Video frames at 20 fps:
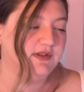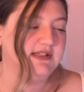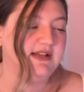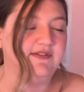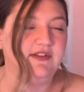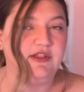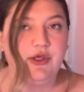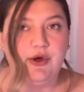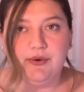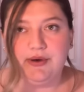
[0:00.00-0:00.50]

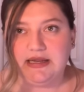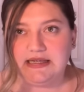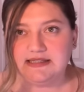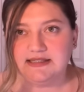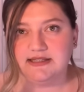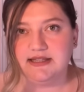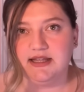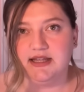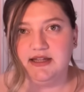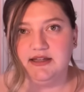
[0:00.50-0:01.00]
even though it
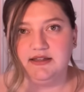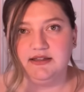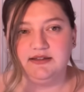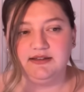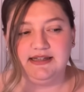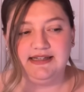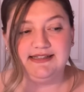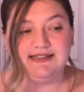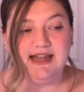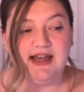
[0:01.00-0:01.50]
is the
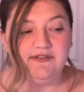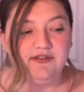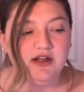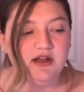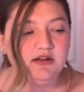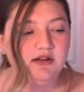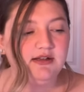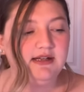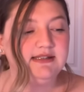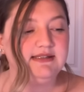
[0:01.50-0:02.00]
least heavy
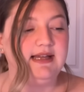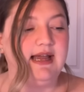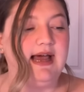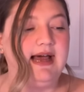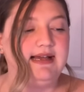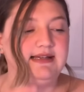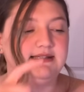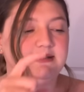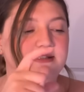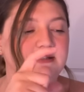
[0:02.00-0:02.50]
on the leads, it
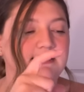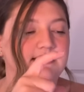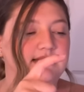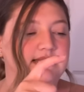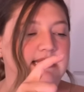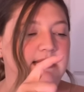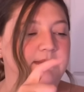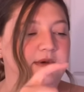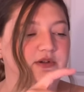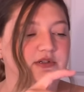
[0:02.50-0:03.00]
has
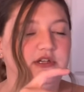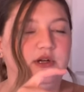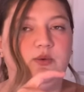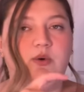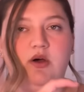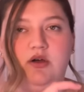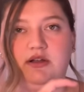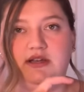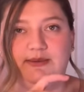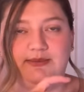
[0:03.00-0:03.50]
the most
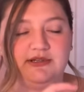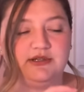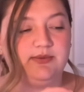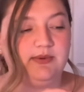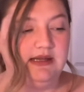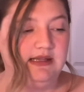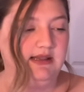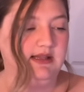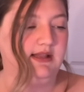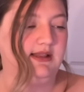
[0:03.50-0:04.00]
equality
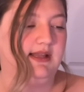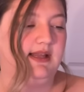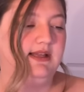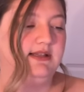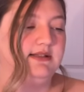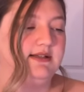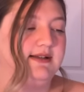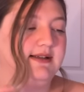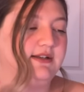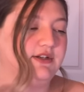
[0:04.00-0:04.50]
between the
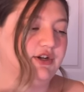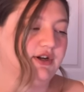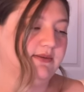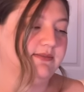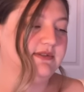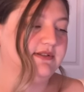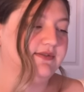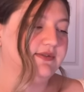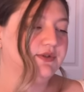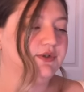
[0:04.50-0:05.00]
leads in
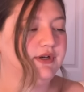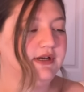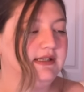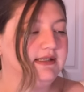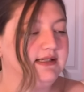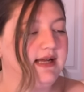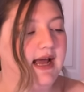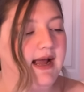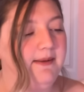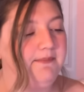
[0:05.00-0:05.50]
terms of
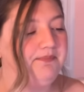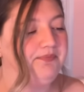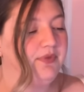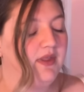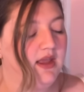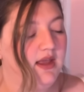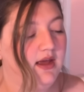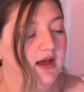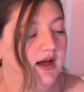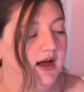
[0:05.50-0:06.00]
screen time.
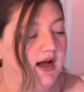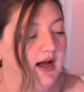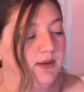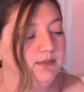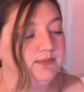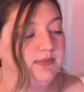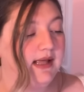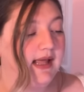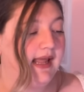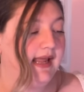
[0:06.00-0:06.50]

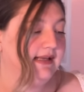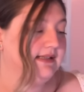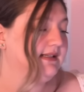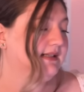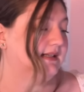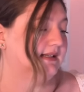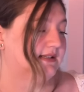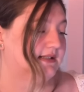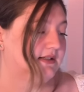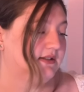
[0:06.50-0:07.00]
But
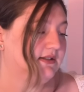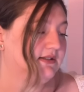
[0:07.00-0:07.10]
Anthony still